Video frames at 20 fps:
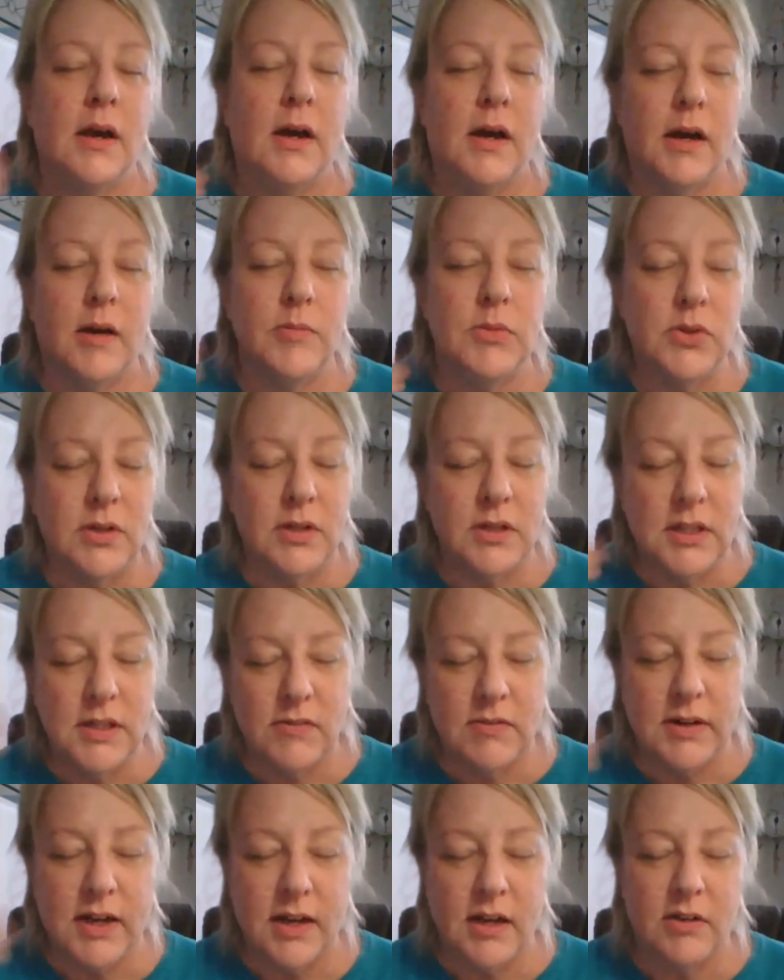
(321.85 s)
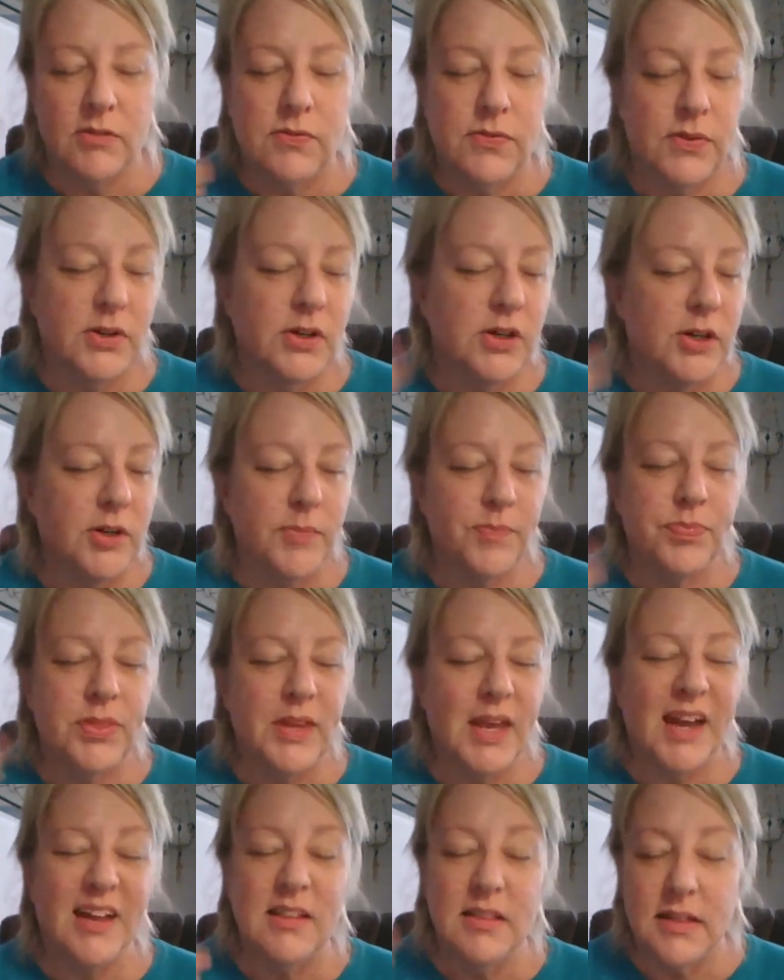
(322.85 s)
Um, you can leave it on for
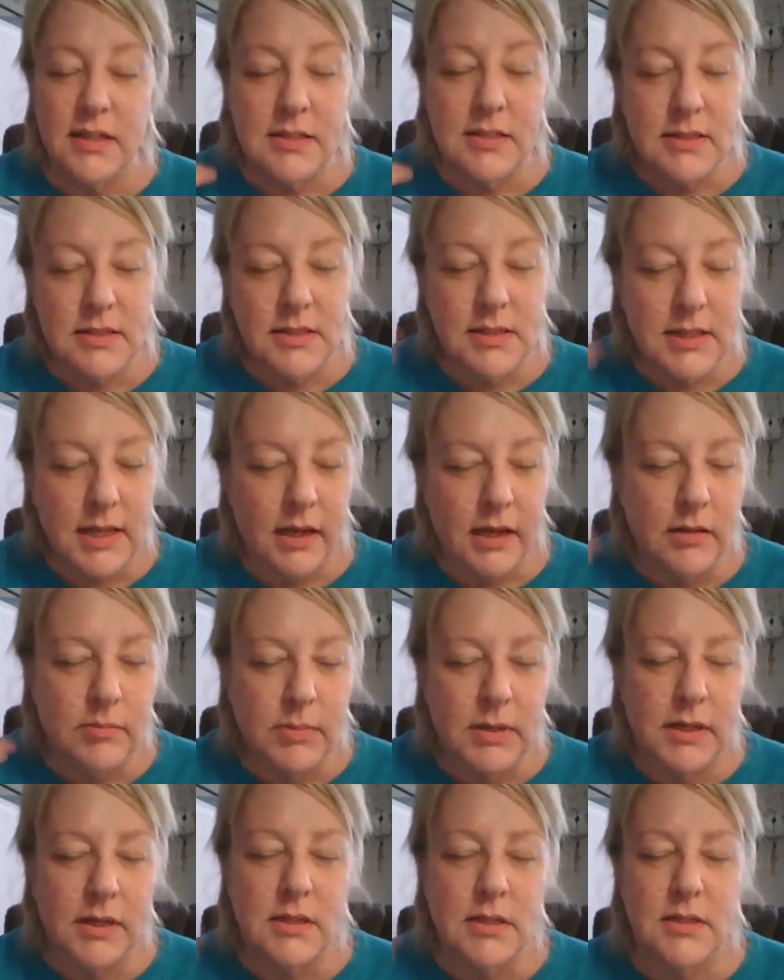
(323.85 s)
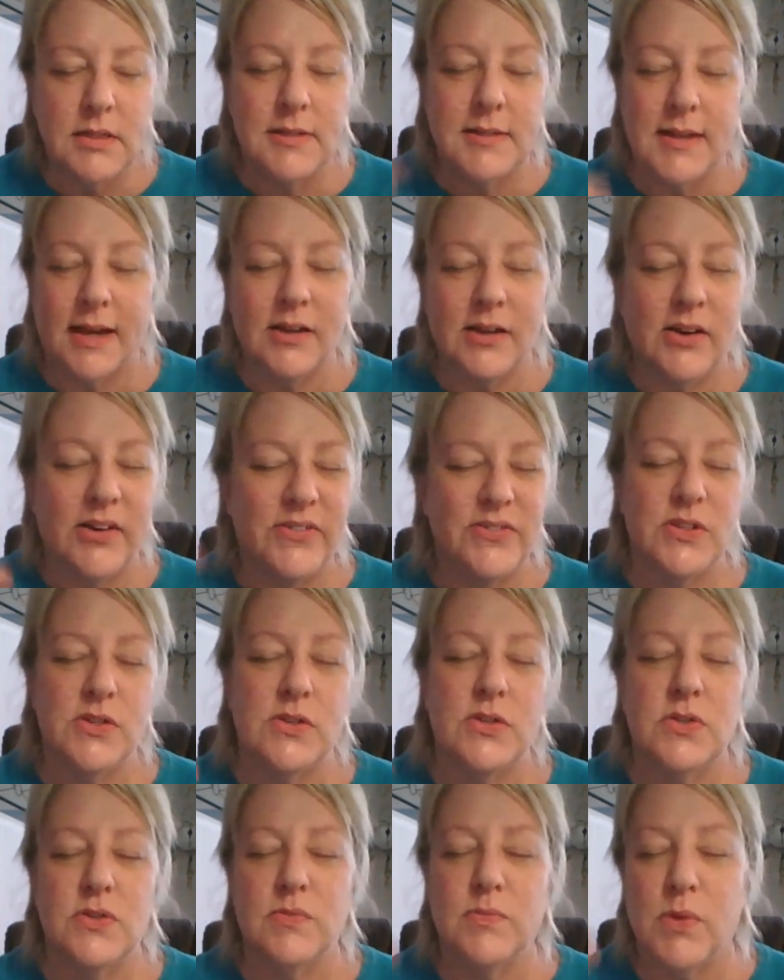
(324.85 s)
at least 10 minutes. I
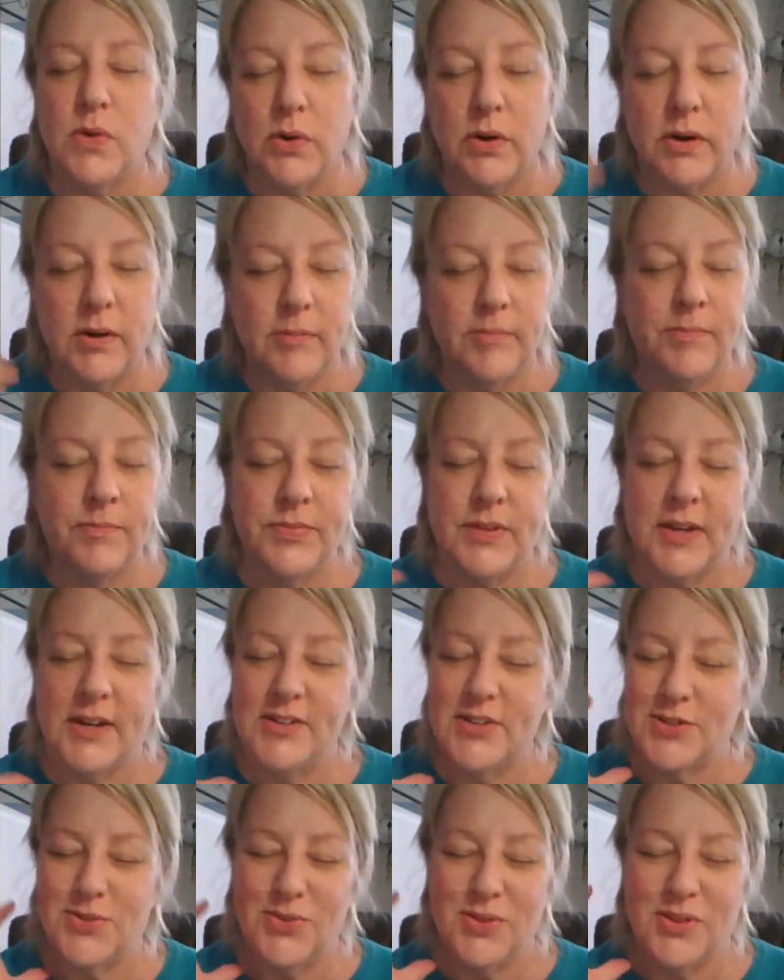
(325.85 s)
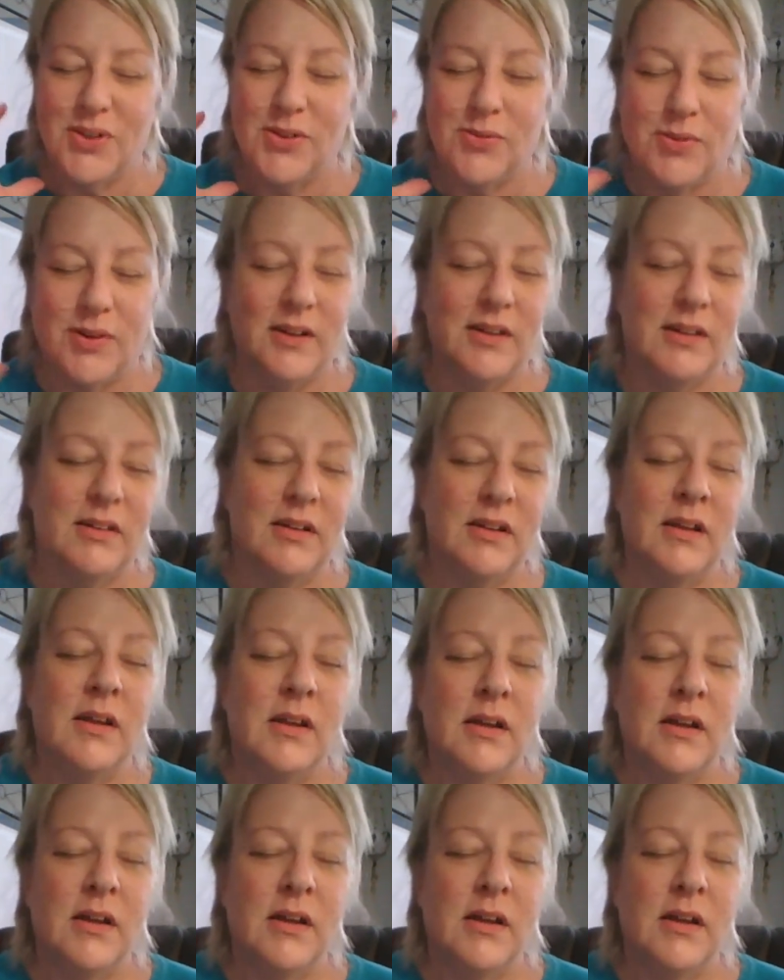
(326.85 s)
often do more. I just really want,